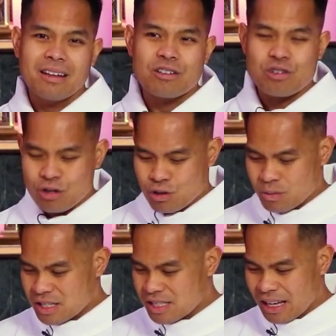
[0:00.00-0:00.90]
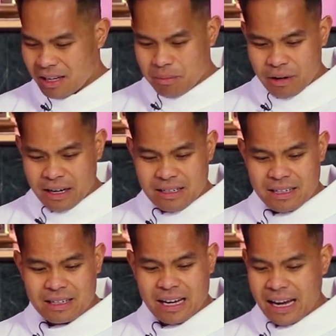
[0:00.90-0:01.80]
the church would celebrate
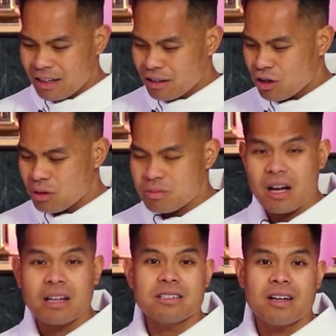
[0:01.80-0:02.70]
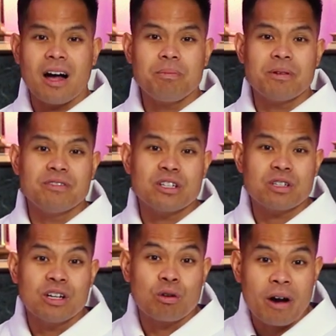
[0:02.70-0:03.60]
in the catacombs on top of the
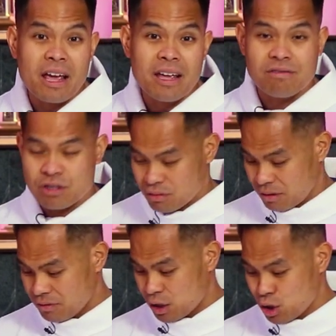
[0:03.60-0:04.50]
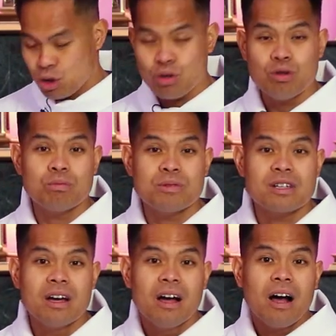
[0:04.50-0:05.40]
graves or of the
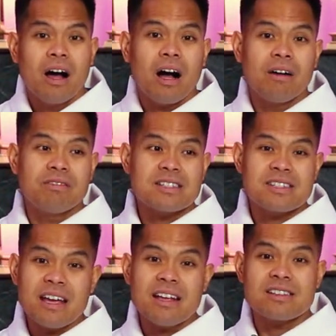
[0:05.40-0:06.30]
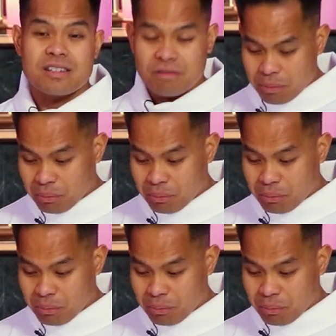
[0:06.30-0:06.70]
tombs of the saints, of the